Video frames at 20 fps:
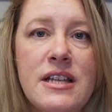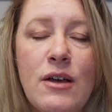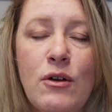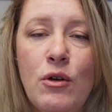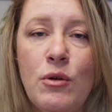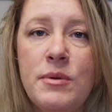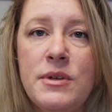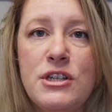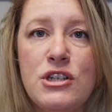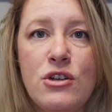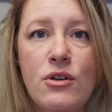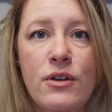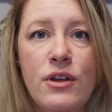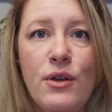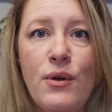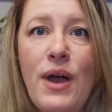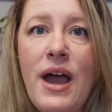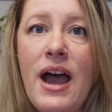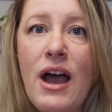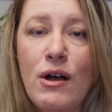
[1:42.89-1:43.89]
I will be
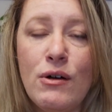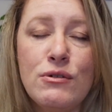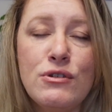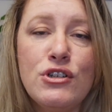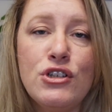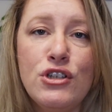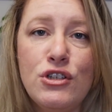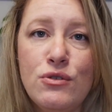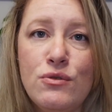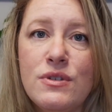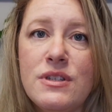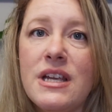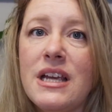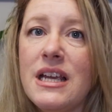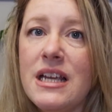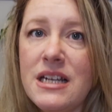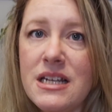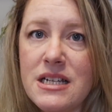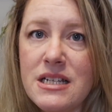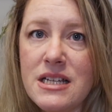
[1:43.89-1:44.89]
showing you how to use
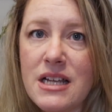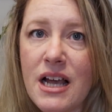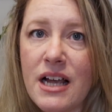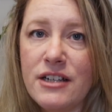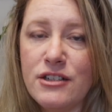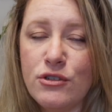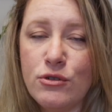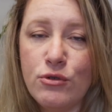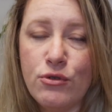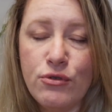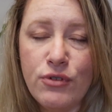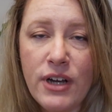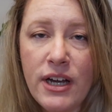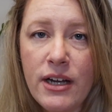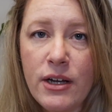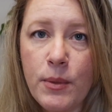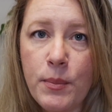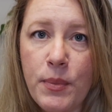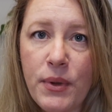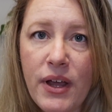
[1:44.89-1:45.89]
InDesign to
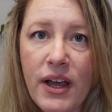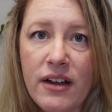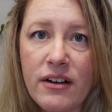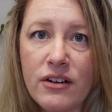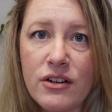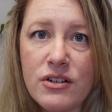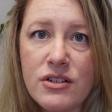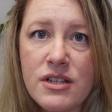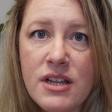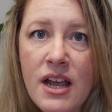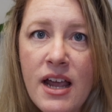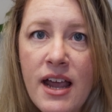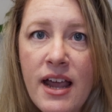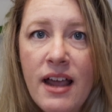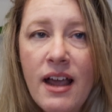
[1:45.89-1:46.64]
create your planners.